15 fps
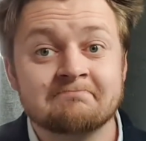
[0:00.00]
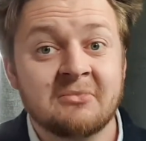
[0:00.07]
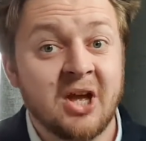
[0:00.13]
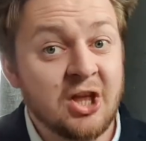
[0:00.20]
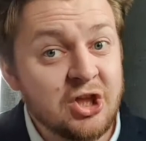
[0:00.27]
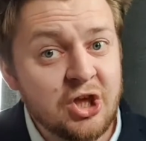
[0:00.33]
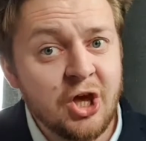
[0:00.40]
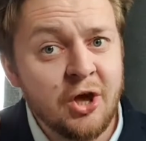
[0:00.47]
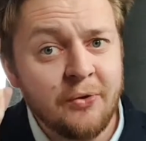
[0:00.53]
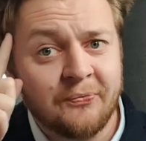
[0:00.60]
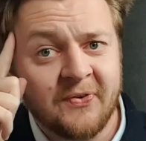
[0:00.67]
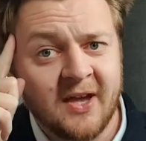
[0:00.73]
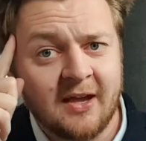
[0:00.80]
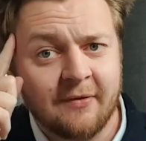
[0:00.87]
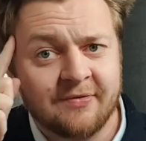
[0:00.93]
Can you
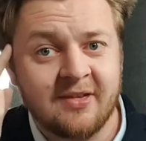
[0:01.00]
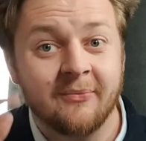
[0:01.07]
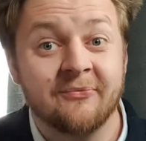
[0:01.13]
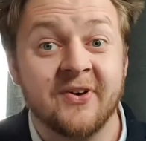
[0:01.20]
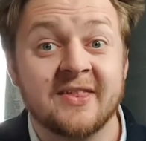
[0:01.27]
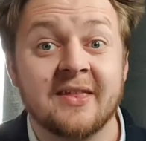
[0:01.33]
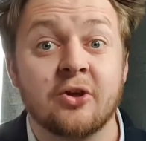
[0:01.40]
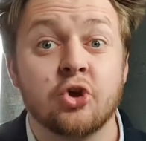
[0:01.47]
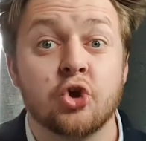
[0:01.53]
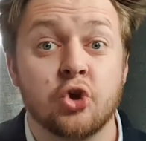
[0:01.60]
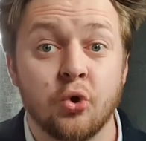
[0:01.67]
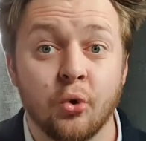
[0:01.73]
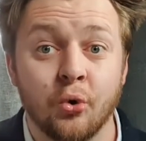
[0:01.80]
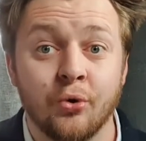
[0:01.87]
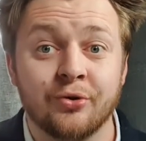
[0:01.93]
think of something that's
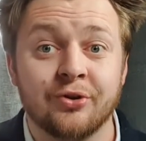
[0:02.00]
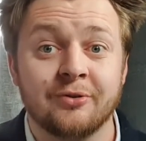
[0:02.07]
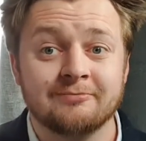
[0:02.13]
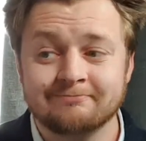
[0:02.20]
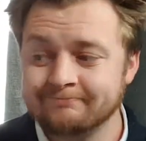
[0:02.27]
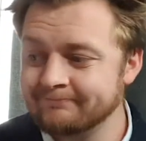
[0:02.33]
short?